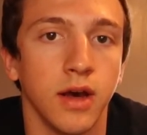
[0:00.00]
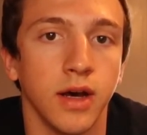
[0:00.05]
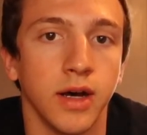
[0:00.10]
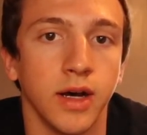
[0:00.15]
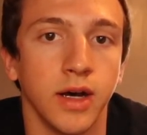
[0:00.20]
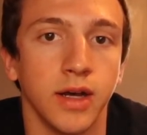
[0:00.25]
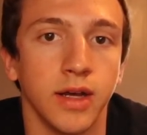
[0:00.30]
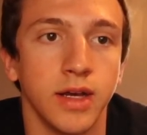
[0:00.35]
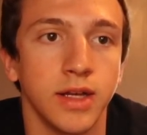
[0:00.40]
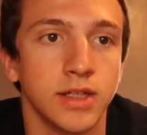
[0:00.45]

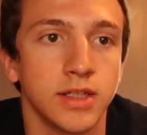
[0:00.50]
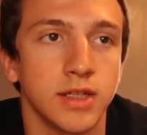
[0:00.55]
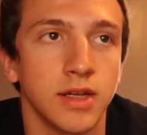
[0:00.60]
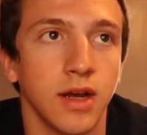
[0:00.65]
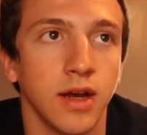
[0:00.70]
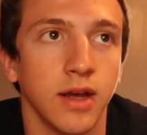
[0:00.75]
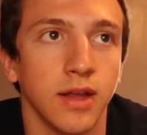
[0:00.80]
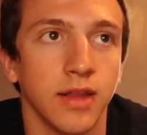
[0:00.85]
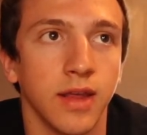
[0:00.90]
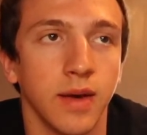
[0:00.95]
it's
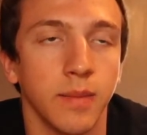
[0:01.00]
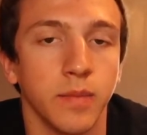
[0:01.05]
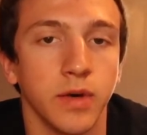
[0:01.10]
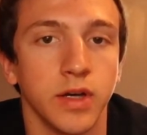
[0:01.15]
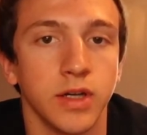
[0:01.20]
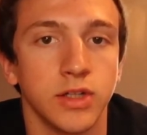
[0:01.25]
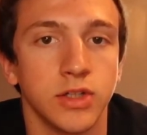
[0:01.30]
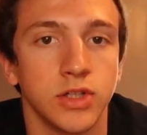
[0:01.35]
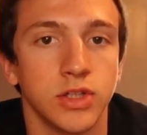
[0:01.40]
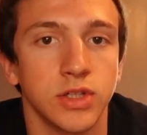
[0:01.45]
not that
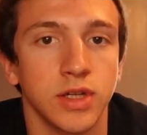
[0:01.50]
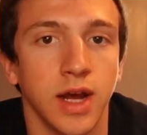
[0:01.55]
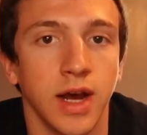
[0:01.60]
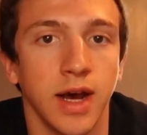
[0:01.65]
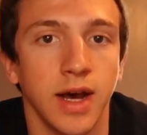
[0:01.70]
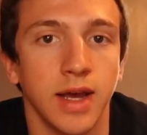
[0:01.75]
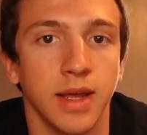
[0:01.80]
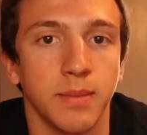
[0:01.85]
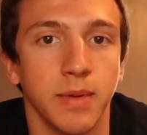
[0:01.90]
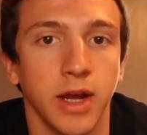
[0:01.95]
much
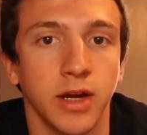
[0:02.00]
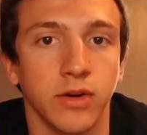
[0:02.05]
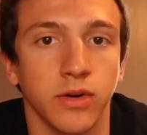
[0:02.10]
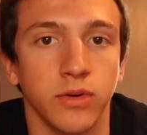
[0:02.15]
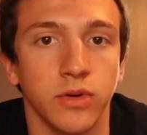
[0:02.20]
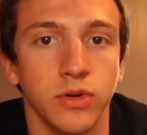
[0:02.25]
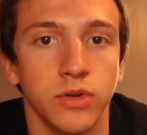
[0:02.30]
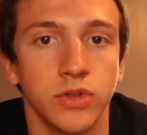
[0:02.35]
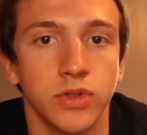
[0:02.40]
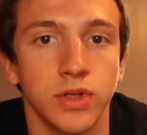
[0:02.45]
high in
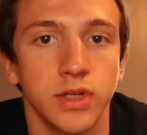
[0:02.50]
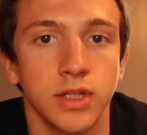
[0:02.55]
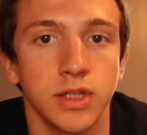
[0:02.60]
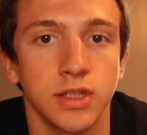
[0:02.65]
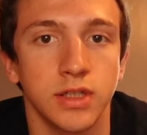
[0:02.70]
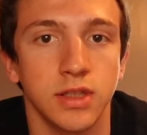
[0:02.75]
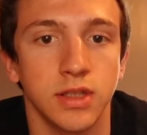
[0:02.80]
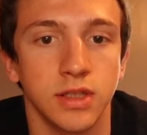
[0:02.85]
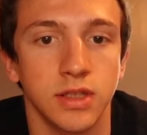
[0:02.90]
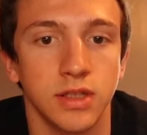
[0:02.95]

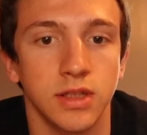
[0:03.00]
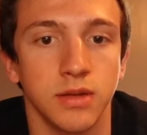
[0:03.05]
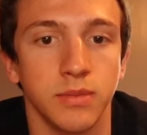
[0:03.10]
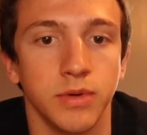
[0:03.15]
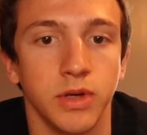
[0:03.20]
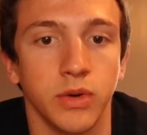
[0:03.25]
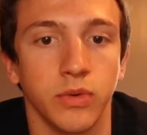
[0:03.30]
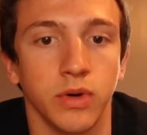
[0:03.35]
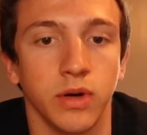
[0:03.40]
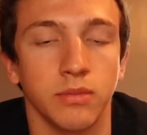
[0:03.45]
macronutrients. This is the
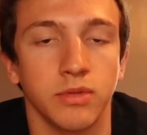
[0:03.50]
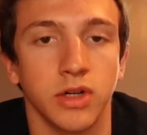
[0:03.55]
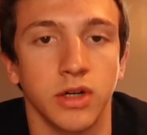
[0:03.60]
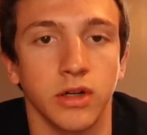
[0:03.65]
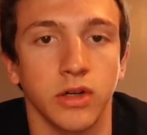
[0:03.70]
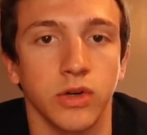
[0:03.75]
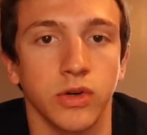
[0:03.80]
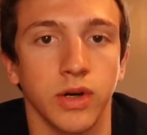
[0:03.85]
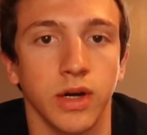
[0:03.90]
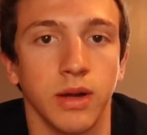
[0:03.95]
meal where I'm
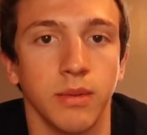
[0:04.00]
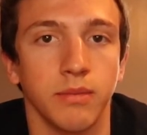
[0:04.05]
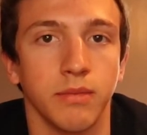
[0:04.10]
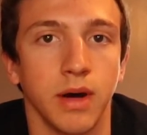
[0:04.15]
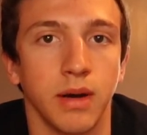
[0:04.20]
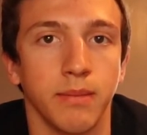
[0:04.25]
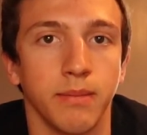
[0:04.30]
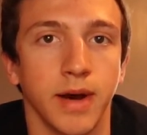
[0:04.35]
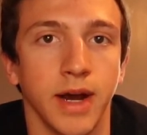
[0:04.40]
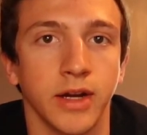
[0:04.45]
trying to cram
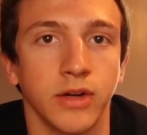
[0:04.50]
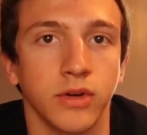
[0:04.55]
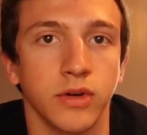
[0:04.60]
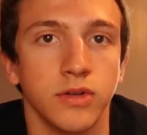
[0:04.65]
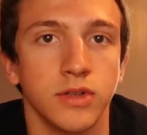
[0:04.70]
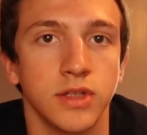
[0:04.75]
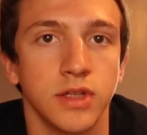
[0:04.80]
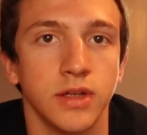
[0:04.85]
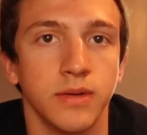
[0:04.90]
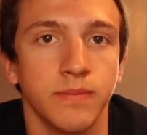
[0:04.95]
my
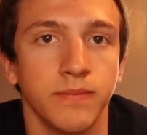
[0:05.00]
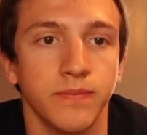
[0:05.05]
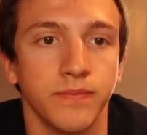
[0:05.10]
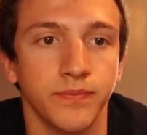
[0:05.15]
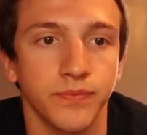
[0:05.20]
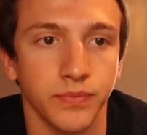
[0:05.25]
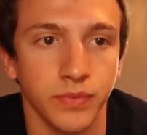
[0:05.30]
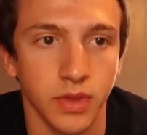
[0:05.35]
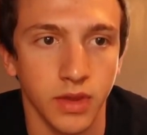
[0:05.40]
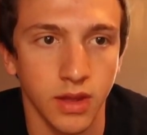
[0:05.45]
micros in.
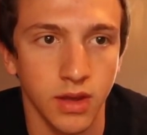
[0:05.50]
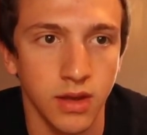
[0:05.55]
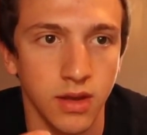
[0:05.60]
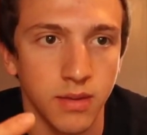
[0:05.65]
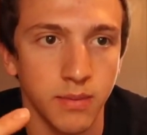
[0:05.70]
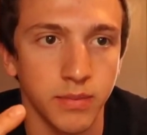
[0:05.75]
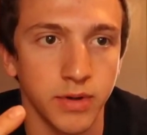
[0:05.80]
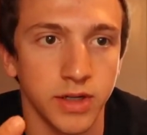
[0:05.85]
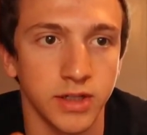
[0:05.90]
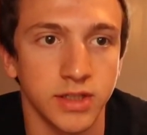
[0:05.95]

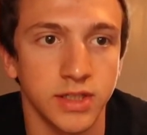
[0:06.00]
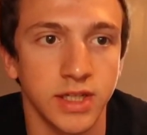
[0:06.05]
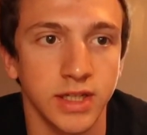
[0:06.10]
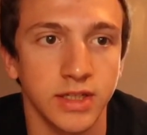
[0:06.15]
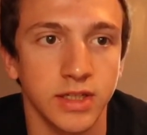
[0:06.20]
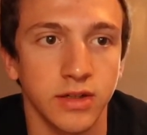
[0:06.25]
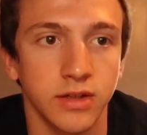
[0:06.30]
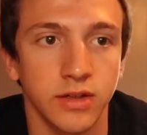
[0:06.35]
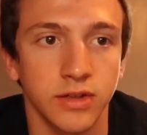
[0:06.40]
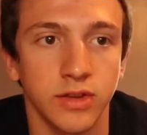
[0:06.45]
But it's
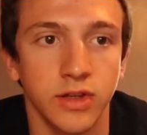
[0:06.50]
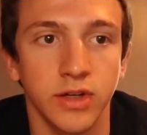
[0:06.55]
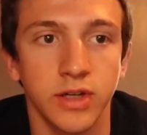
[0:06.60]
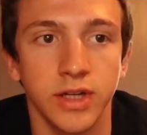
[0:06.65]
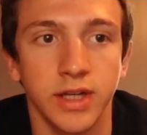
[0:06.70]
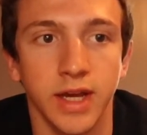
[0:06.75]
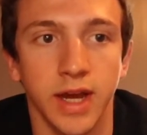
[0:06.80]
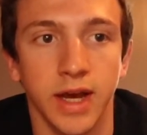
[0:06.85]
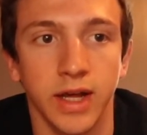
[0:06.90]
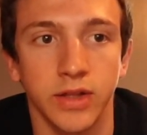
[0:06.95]

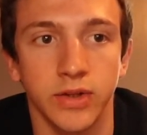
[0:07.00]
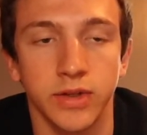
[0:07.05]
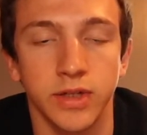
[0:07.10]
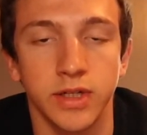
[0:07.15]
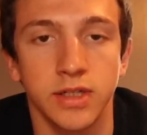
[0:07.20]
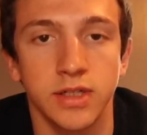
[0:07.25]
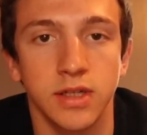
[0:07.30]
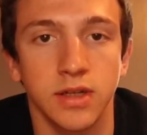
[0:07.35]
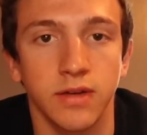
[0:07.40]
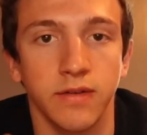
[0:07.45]
630
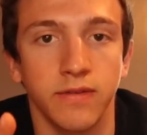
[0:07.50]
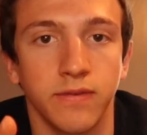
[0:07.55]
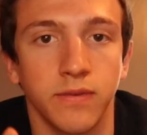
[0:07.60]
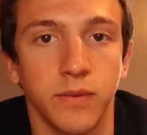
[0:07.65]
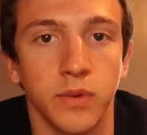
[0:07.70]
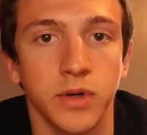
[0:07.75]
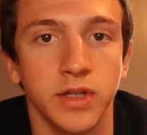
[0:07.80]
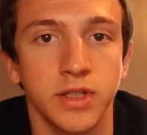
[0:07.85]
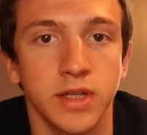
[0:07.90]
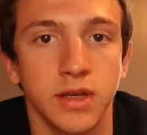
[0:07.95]
calories,
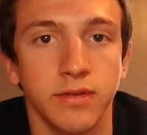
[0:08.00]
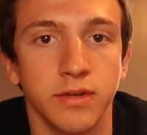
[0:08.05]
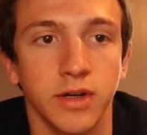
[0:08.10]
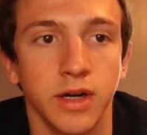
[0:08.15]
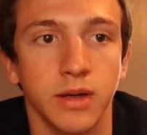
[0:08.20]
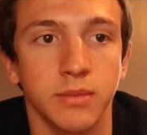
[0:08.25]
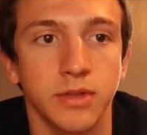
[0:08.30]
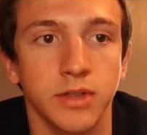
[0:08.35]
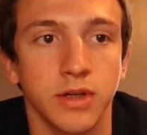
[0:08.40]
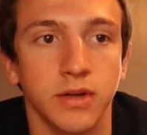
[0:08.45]
47
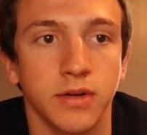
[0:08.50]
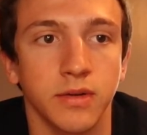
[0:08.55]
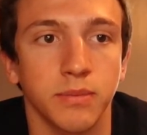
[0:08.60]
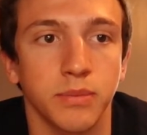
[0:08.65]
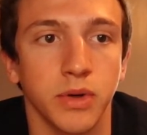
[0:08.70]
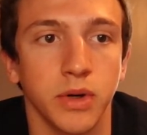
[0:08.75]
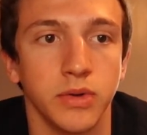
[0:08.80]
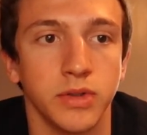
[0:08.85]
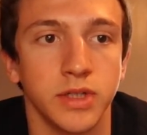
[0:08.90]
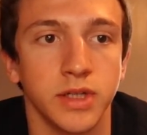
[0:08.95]
grams of
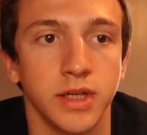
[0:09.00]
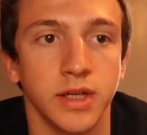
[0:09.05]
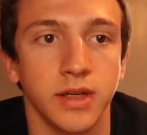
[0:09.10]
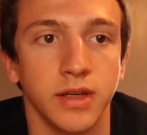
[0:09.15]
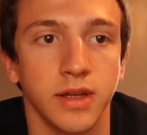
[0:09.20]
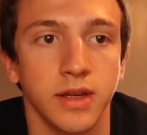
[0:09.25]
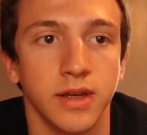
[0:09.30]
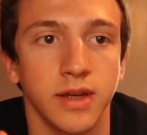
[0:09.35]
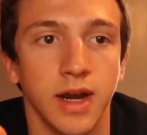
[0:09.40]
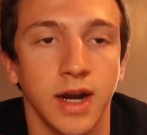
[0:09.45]

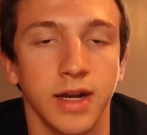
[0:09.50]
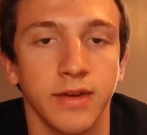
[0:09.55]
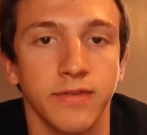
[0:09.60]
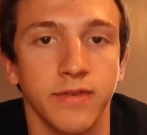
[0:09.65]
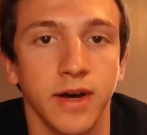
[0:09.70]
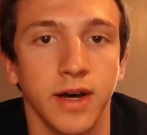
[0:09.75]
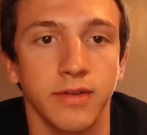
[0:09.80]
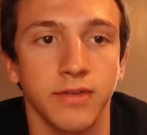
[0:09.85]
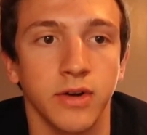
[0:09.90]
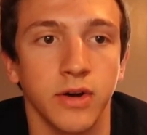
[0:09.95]
protein,
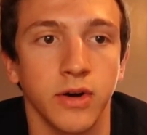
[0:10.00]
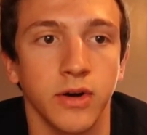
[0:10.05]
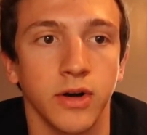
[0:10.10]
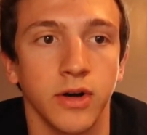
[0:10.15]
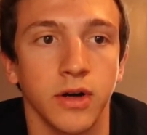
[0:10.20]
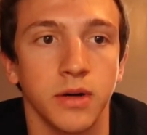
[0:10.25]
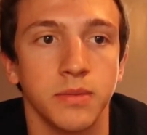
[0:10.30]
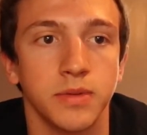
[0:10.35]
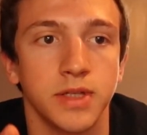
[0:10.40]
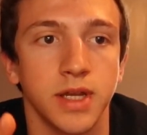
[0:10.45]
95
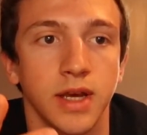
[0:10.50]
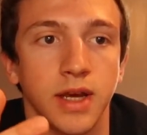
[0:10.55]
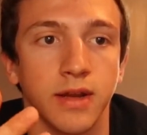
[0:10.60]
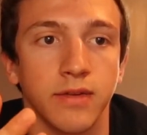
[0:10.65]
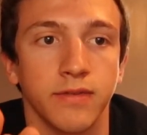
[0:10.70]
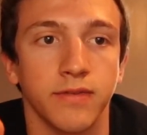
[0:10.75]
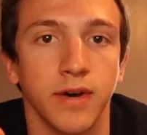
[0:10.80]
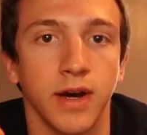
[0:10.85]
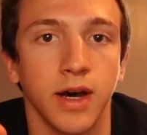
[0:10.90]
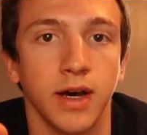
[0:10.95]
carbs,
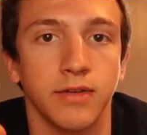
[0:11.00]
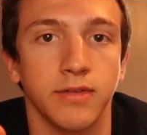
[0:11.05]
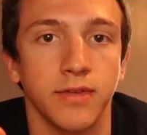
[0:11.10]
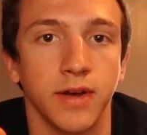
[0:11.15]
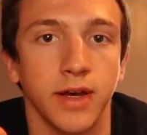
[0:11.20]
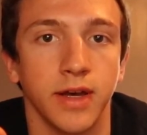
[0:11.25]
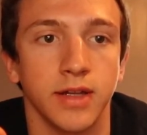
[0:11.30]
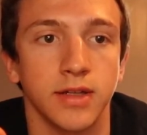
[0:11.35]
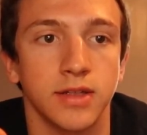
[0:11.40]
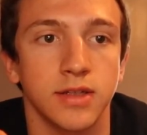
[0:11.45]
and 5
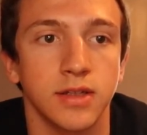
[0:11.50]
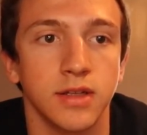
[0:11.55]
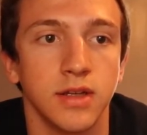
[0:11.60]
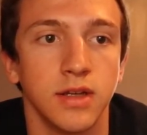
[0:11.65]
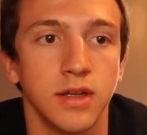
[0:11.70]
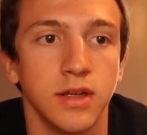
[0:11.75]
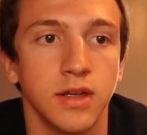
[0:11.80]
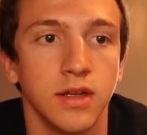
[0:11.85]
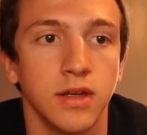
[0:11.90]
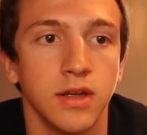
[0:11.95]
fats.
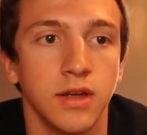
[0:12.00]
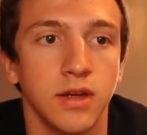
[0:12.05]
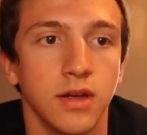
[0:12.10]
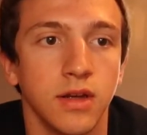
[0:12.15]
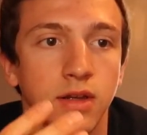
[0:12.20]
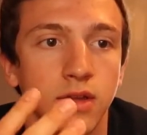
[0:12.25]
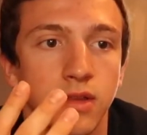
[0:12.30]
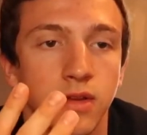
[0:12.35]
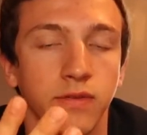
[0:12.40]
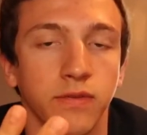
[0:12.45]

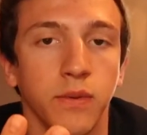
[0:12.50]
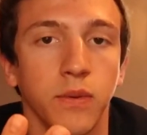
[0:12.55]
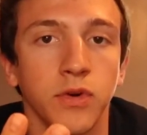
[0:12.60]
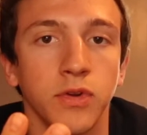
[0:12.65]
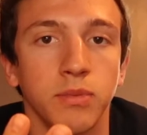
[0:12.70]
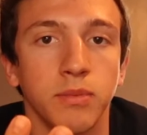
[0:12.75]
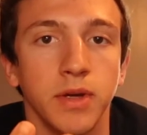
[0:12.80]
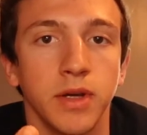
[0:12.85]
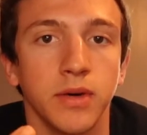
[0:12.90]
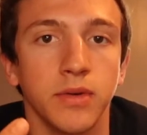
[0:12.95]
The
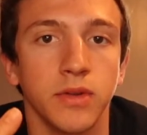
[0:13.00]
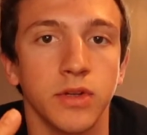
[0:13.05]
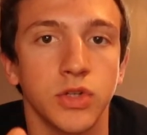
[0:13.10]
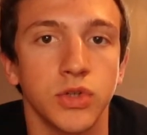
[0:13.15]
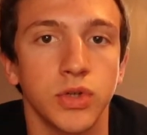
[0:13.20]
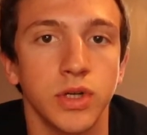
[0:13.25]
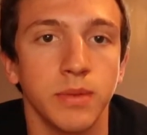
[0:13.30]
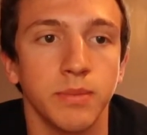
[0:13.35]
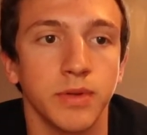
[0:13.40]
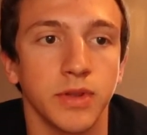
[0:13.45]
fourth meal, the
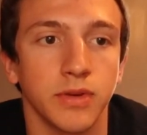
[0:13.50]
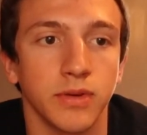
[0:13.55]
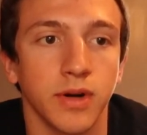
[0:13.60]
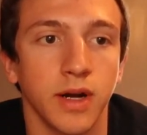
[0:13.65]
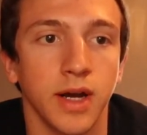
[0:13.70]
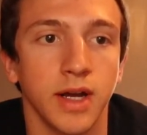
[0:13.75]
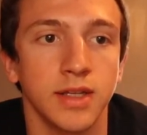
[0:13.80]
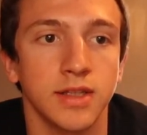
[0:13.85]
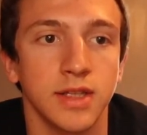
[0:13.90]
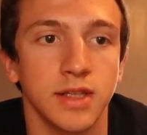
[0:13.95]
shrimp and the
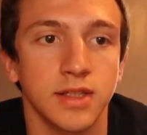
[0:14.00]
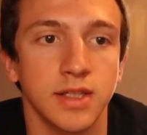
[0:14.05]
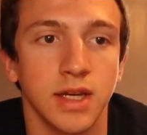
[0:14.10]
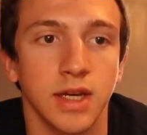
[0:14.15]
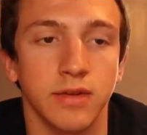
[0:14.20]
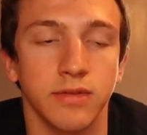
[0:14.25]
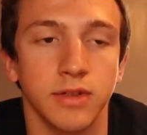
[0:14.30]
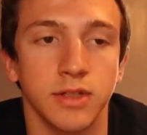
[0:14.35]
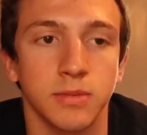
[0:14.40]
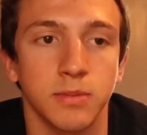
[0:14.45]
rice, that's
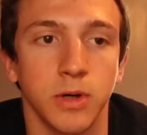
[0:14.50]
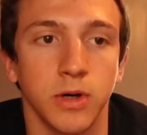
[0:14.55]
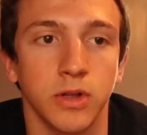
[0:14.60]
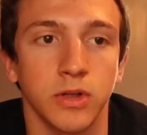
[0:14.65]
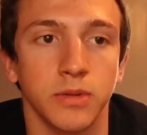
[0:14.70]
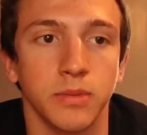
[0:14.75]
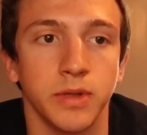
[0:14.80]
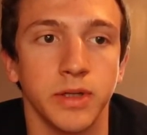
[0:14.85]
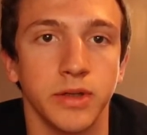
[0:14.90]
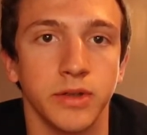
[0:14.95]
kind of a
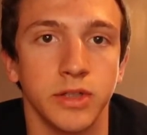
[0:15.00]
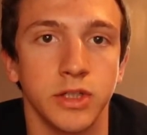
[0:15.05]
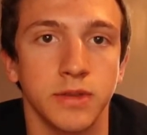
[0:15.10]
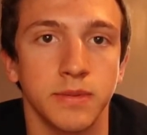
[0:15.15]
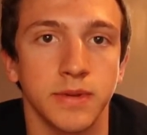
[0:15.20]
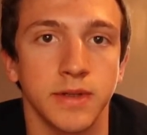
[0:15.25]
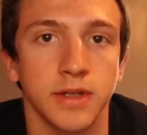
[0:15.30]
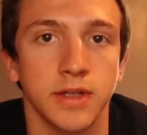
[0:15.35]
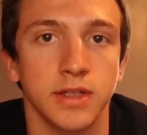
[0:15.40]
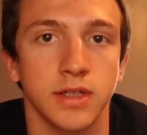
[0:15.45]
smaller meal
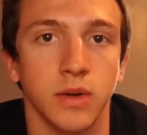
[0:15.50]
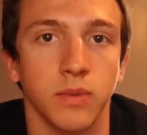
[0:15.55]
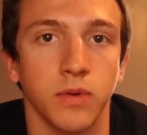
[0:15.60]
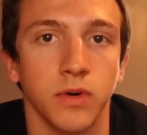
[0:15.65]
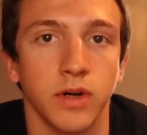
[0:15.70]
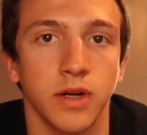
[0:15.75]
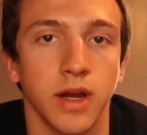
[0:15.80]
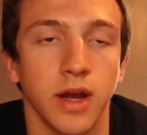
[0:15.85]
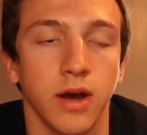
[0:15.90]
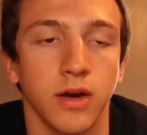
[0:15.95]
just because I
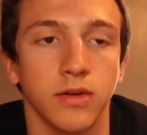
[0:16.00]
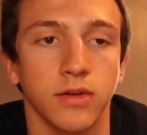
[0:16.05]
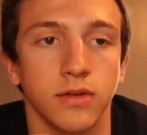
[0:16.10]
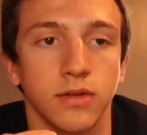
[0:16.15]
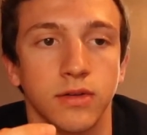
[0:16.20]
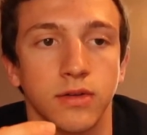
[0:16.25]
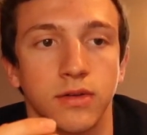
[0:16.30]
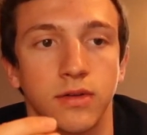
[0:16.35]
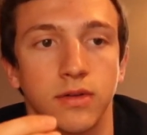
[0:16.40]
work out